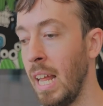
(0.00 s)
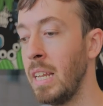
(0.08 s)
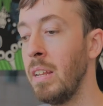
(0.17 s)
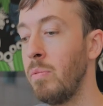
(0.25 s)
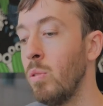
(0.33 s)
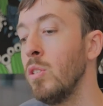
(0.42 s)
And
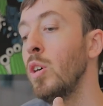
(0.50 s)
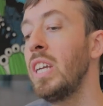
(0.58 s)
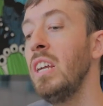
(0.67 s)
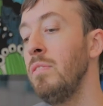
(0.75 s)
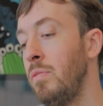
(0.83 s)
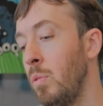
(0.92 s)
if we're
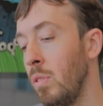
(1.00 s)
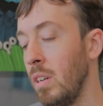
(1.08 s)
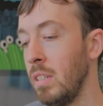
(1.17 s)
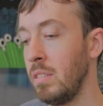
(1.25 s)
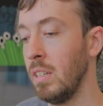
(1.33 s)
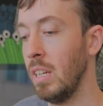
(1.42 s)
looking for
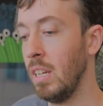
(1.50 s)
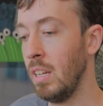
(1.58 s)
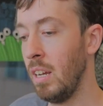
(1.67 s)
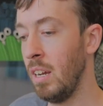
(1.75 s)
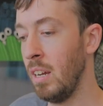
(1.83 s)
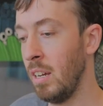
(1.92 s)
it
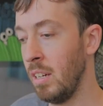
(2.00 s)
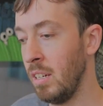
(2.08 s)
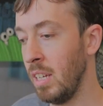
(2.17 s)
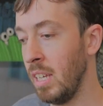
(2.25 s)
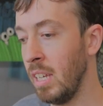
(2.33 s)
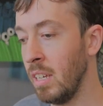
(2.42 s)

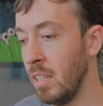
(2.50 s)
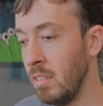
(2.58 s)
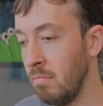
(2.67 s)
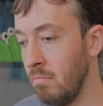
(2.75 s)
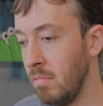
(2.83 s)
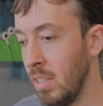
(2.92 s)

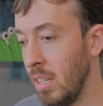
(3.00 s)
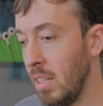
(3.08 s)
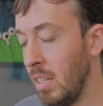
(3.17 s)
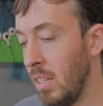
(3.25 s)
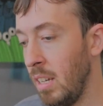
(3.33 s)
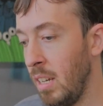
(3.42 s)
in
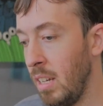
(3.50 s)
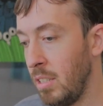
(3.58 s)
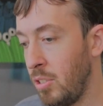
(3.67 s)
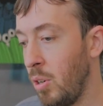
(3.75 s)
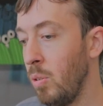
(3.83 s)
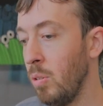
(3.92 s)

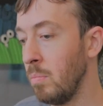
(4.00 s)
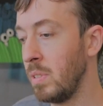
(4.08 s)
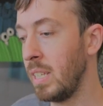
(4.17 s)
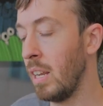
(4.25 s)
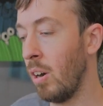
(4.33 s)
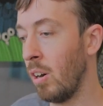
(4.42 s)
terms
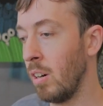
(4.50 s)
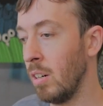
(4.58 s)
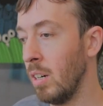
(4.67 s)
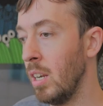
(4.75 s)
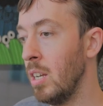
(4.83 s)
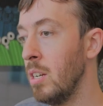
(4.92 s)
that
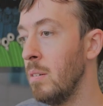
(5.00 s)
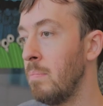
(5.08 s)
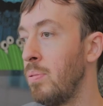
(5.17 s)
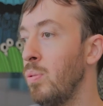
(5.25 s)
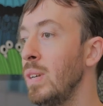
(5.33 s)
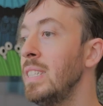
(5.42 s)
are
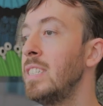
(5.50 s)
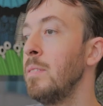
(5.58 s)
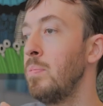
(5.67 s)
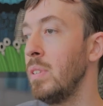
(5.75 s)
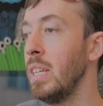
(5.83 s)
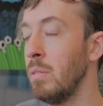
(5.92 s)

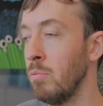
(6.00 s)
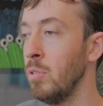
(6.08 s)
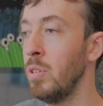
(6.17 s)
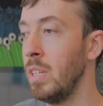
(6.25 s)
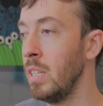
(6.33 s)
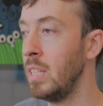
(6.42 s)
principally
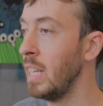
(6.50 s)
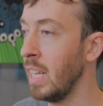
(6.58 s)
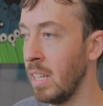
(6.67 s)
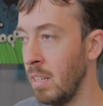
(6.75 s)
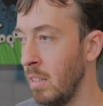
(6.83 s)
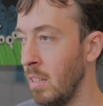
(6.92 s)
rooted
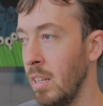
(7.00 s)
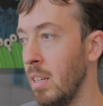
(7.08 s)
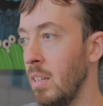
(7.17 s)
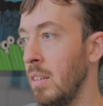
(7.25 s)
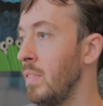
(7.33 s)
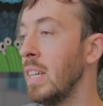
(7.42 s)
in
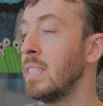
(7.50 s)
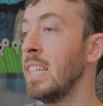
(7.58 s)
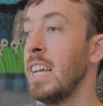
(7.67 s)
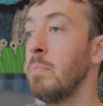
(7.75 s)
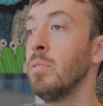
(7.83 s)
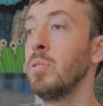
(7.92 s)
the
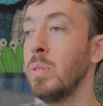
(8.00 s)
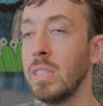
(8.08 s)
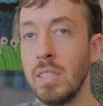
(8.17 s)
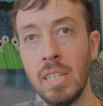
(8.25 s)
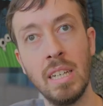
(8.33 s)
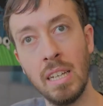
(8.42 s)
examples we
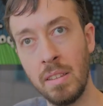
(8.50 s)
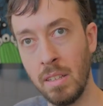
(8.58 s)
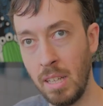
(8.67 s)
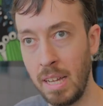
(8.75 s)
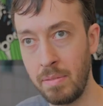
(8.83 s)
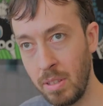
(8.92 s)
see in the
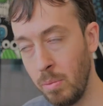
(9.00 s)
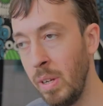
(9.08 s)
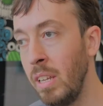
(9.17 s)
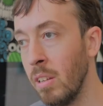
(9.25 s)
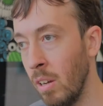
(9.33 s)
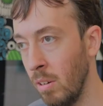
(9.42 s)
life that
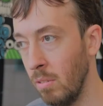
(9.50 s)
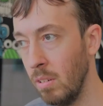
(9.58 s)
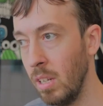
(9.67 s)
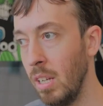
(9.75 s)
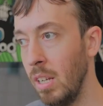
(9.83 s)
we know.